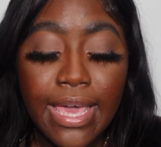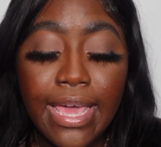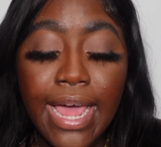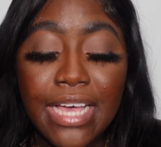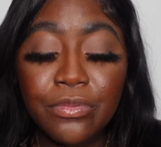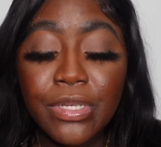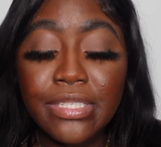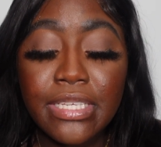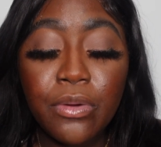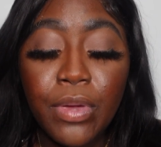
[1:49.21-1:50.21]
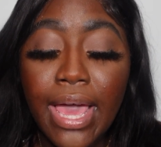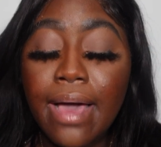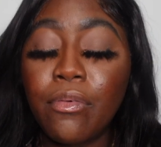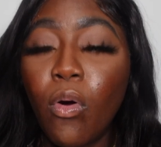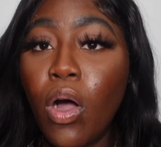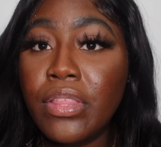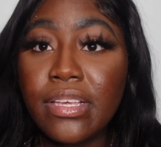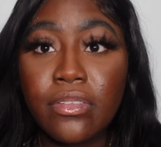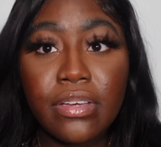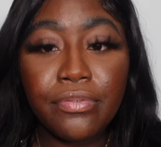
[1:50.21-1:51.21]
And as we see, we have all
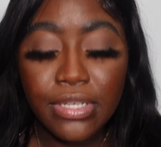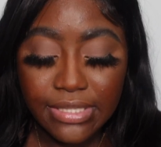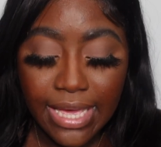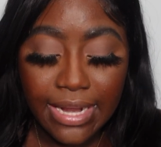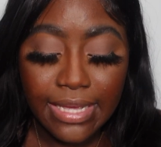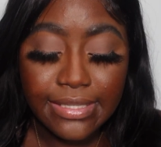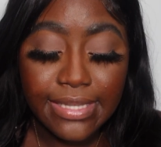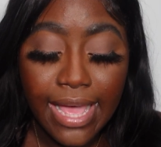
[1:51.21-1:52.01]
these different settings.